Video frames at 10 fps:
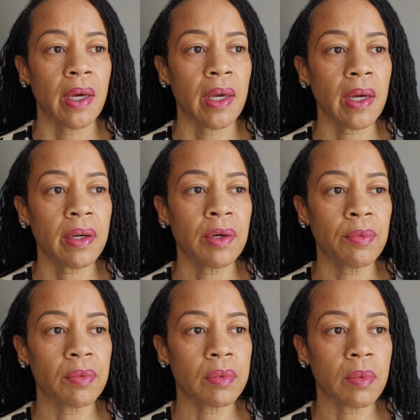It
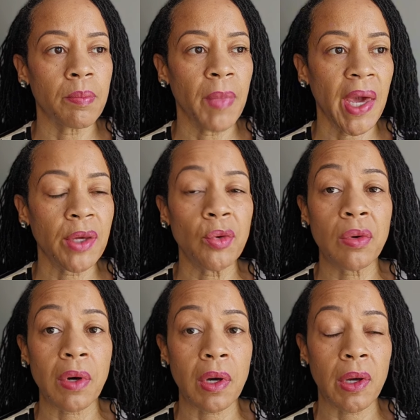could make
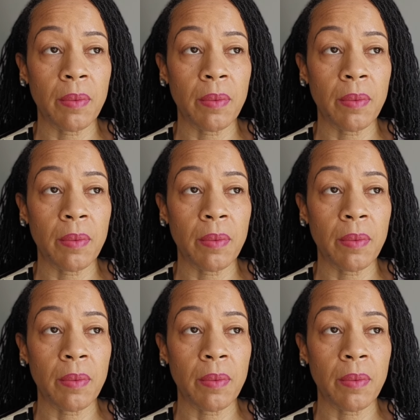you